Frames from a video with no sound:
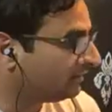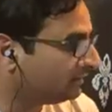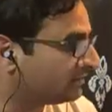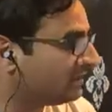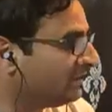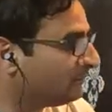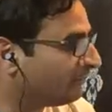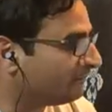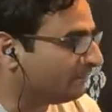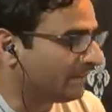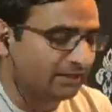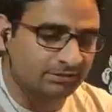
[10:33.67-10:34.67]
the theme of
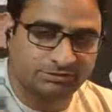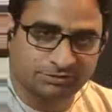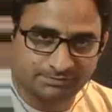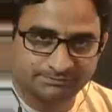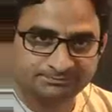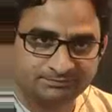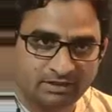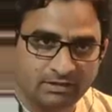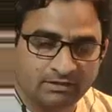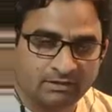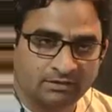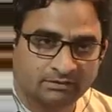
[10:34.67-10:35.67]
marriage.
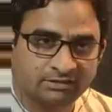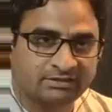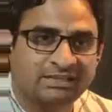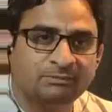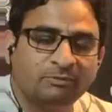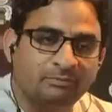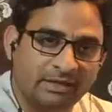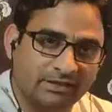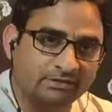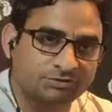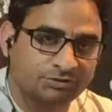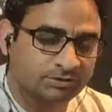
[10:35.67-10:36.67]
The theme of
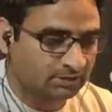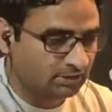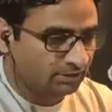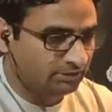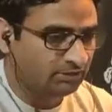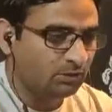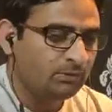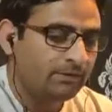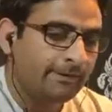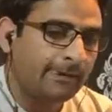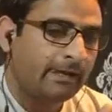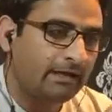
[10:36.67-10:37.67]
marriage.
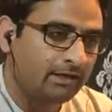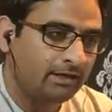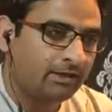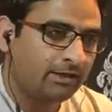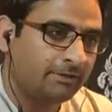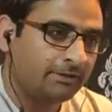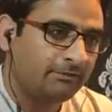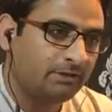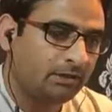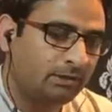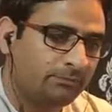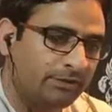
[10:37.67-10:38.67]

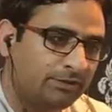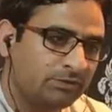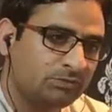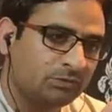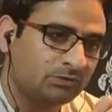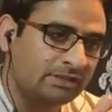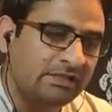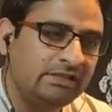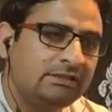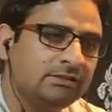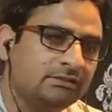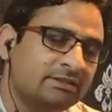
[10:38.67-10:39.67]
When you
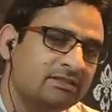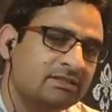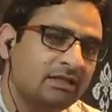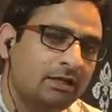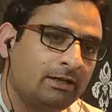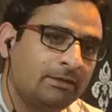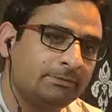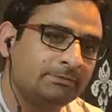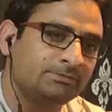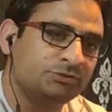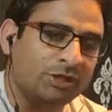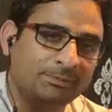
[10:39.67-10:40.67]
read this
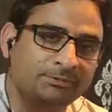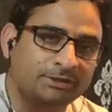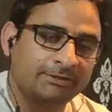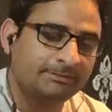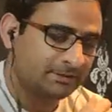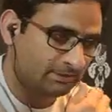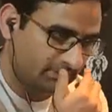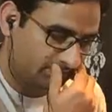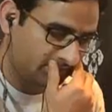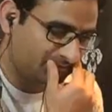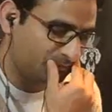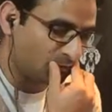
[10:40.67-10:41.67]
chapter,
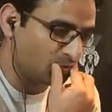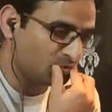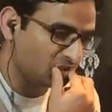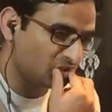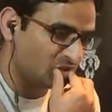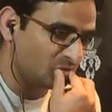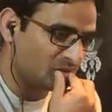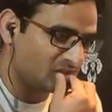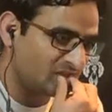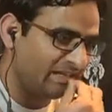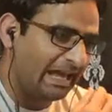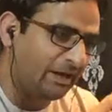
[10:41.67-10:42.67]
this prose, you will
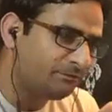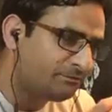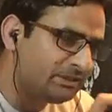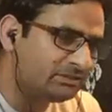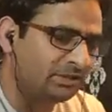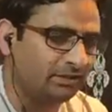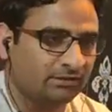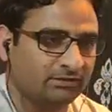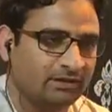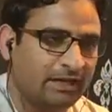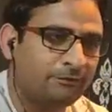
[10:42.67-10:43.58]
see everything